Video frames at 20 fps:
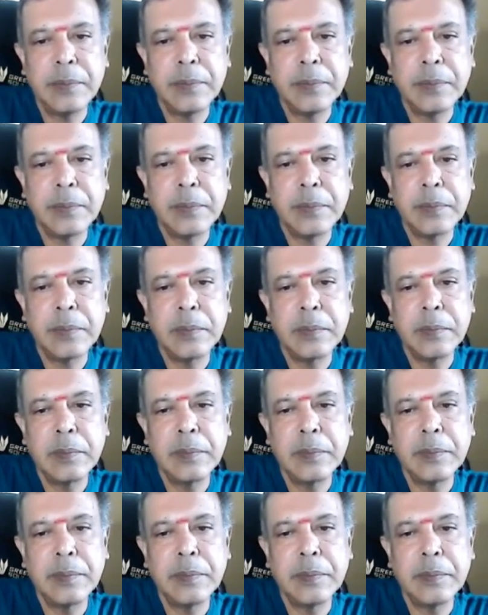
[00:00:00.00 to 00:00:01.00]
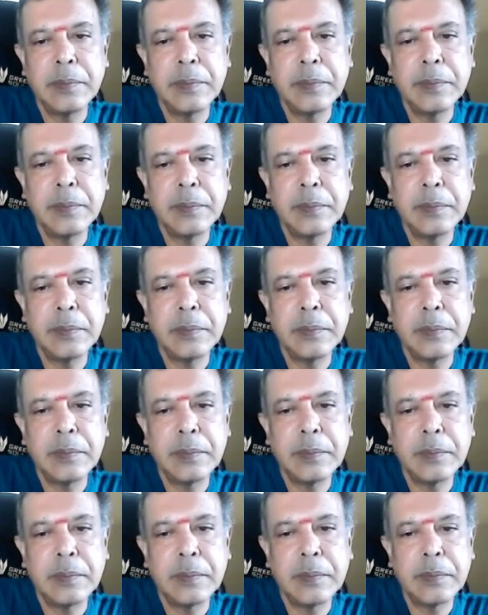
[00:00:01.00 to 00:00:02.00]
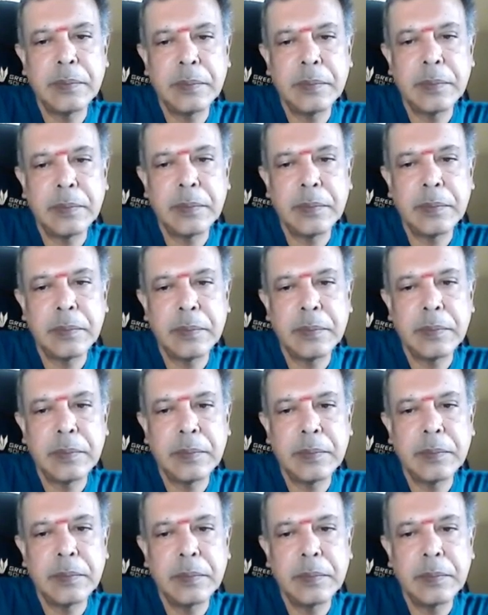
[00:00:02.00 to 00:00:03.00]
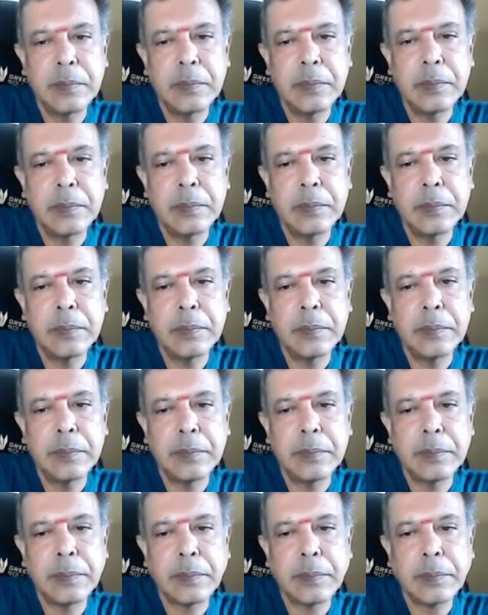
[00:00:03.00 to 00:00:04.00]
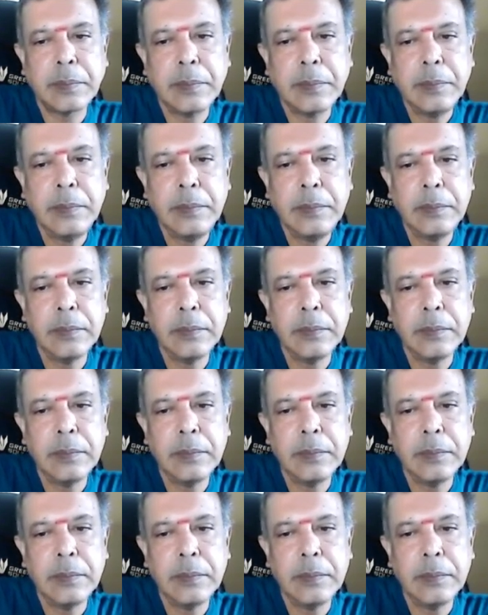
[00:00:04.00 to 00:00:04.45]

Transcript: [no speech]